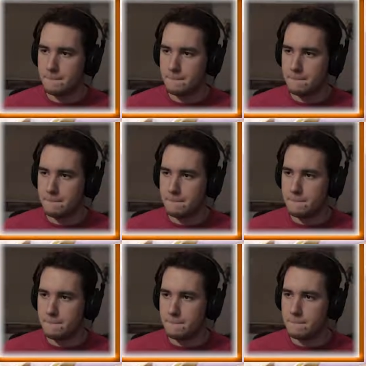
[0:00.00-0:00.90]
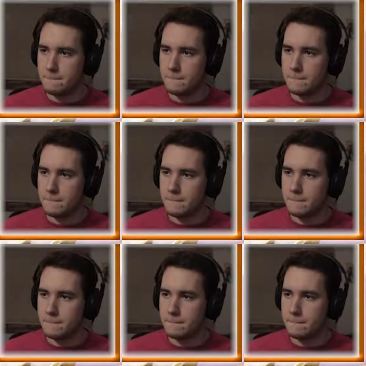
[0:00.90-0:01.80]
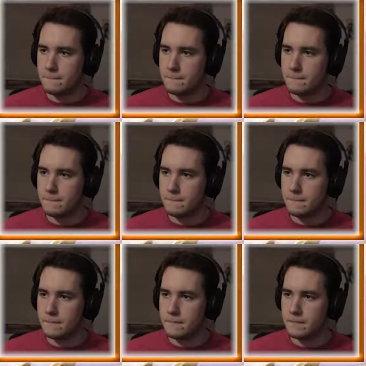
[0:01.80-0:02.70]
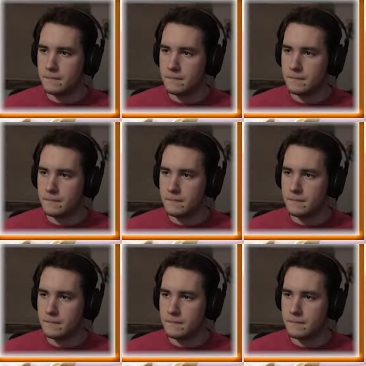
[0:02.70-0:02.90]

Nothing is said.